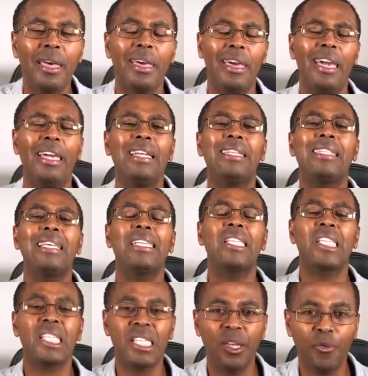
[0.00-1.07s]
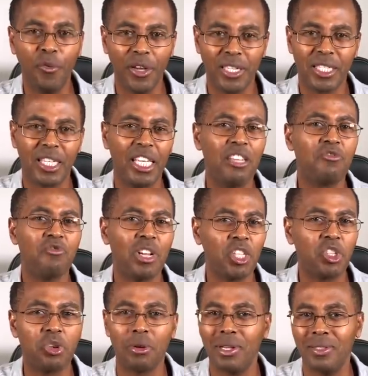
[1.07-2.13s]
And it is safest in
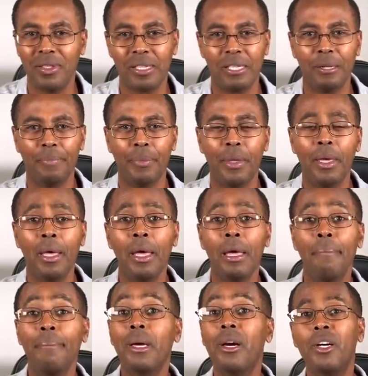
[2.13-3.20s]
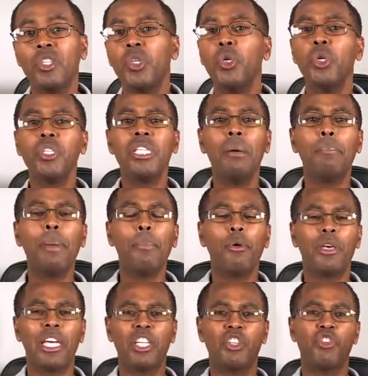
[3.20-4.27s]
restaurants. Because you know, some people
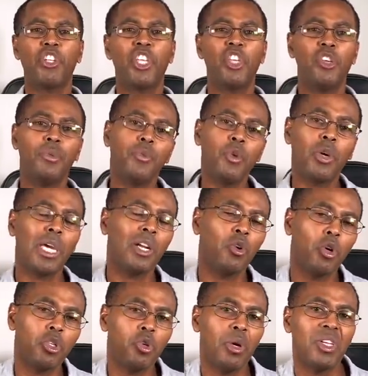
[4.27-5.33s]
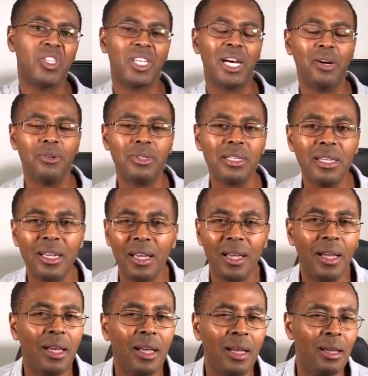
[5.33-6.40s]
can trick you. You can go to his house
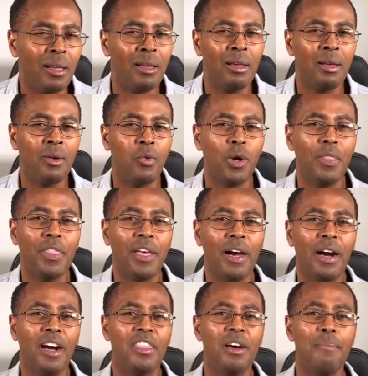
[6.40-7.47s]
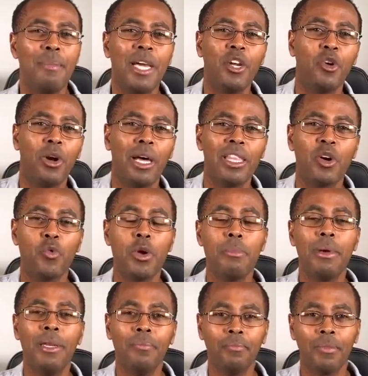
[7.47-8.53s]
when there are other men or other
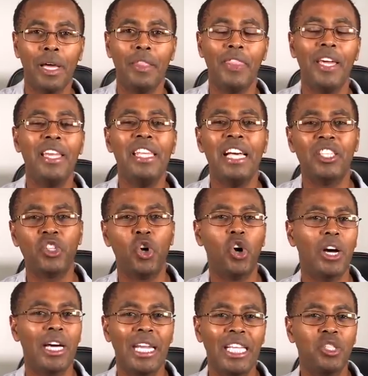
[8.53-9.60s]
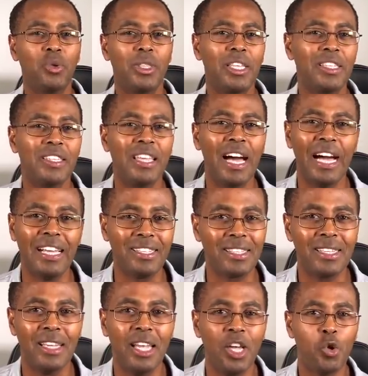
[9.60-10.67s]
women, and then he has organized with these guys.